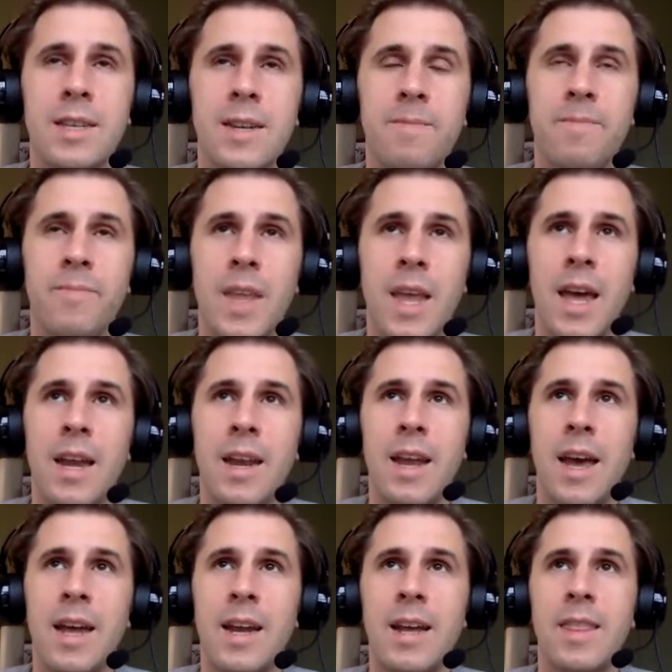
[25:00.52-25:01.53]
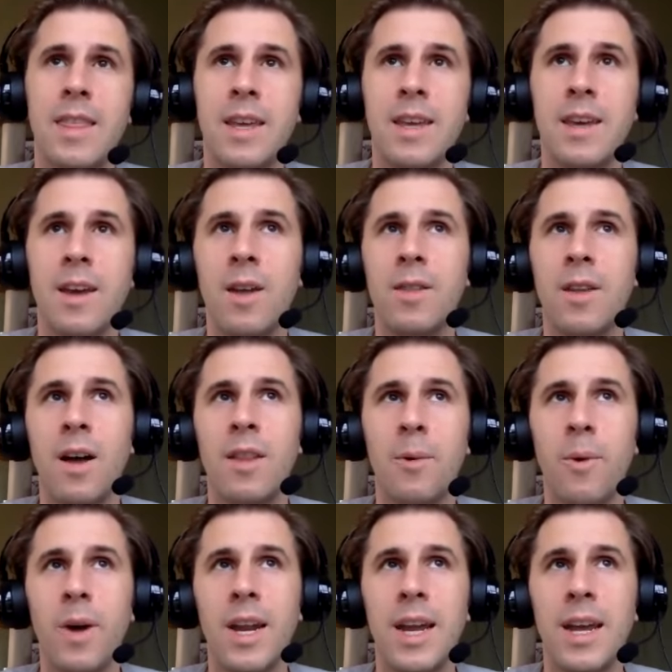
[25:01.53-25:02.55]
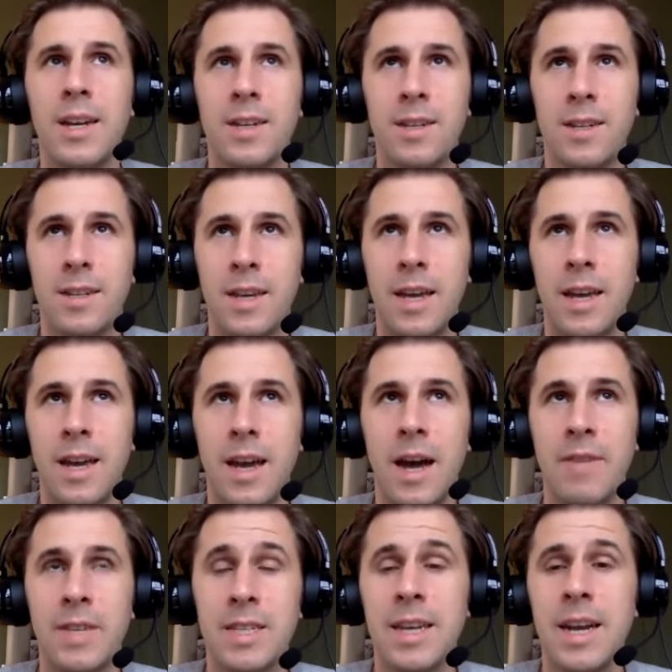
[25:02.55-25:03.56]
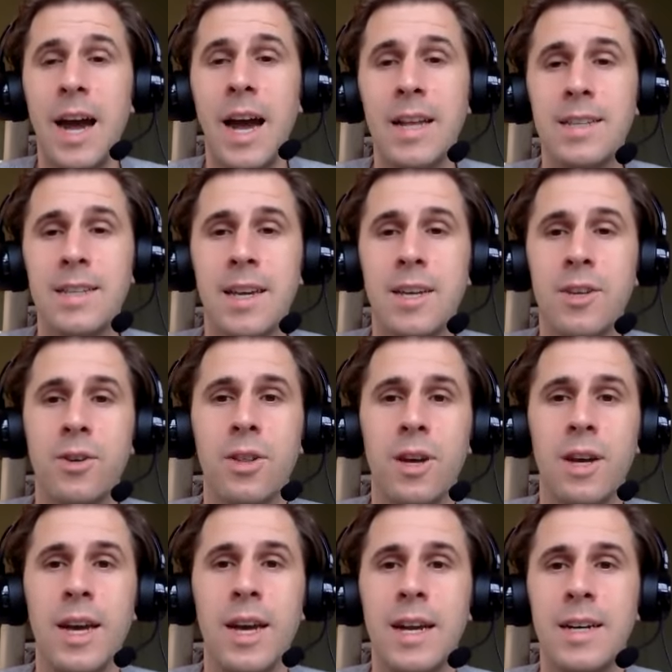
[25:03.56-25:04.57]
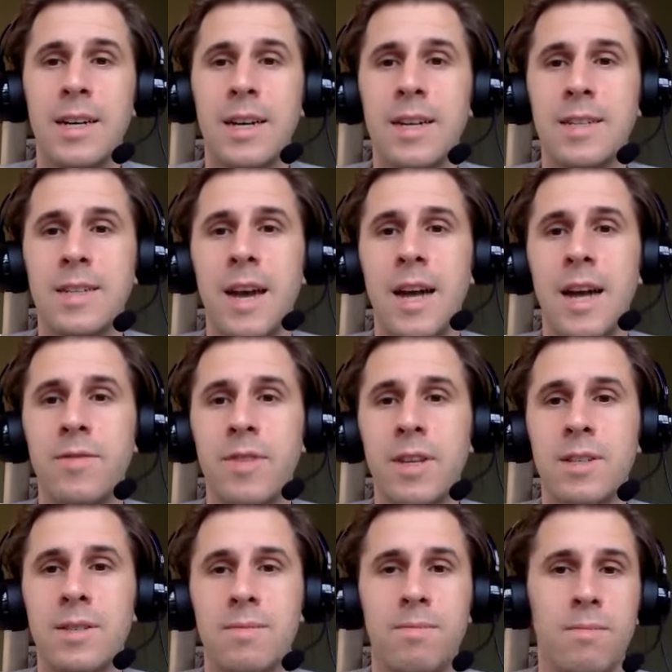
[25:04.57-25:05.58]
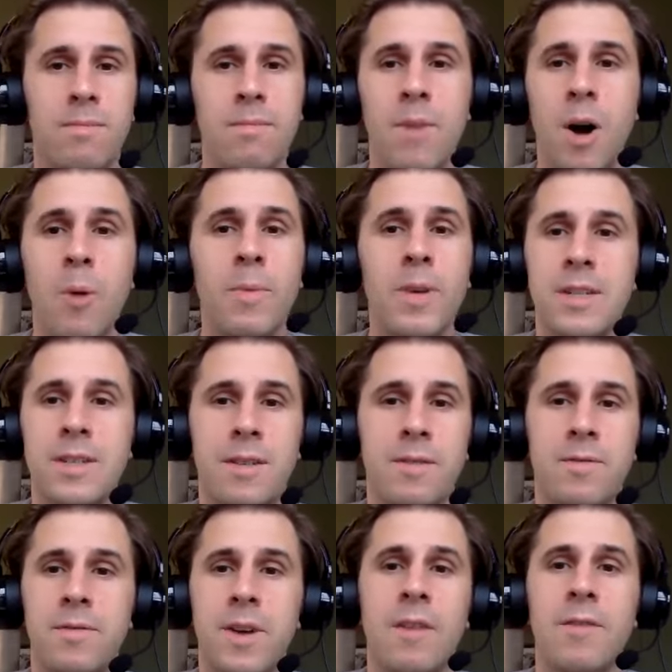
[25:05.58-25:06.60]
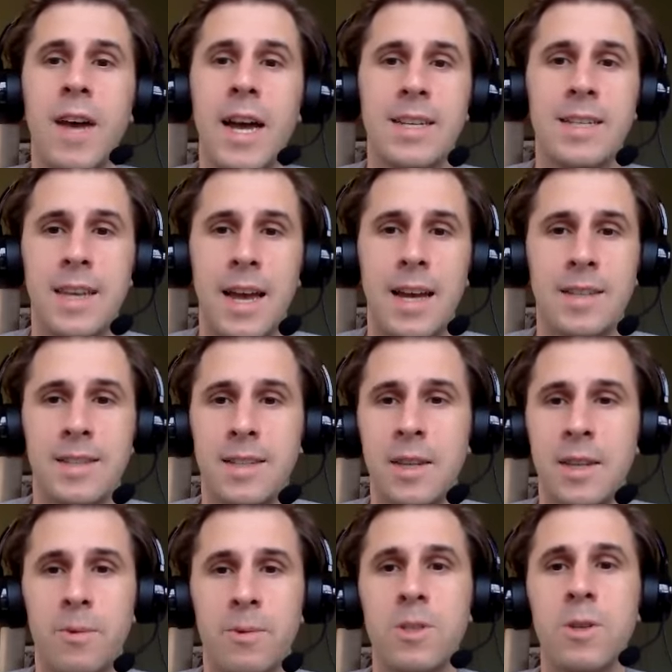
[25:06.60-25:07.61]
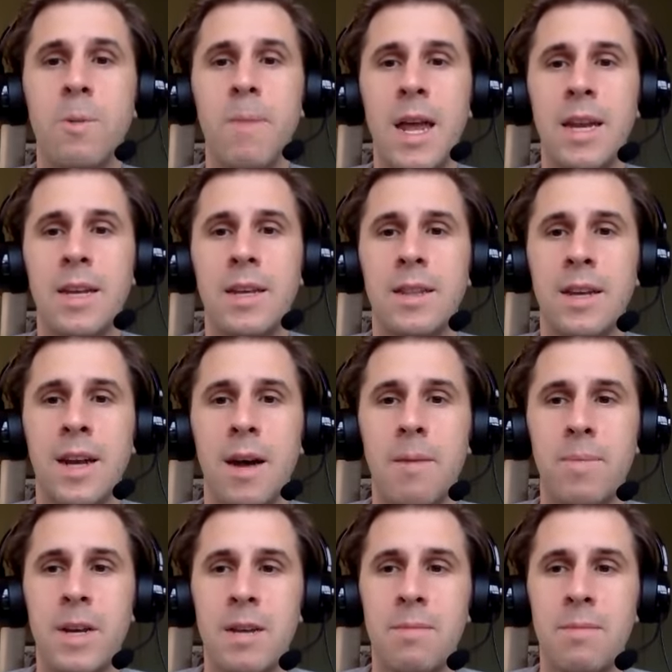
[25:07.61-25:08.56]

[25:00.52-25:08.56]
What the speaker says: And I think on the one hand, obviously in hindsight, you can look at it as kind of this moment of excess, and there were so many in the company.